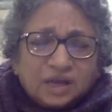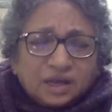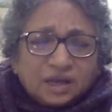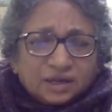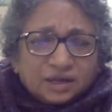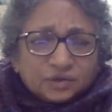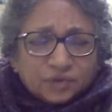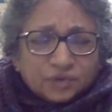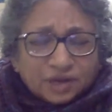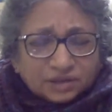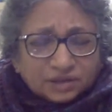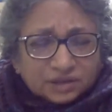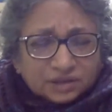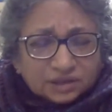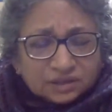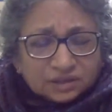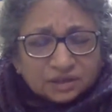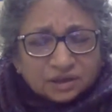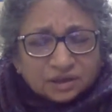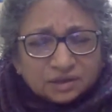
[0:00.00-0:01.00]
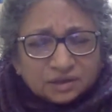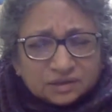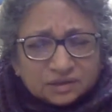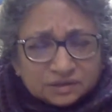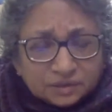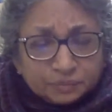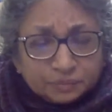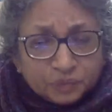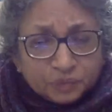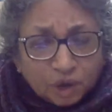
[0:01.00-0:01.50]
So I think
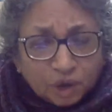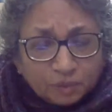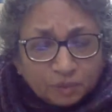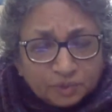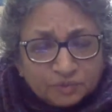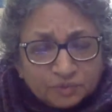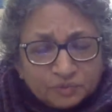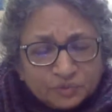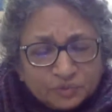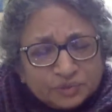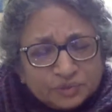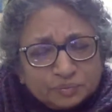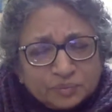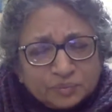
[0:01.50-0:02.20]
the problem with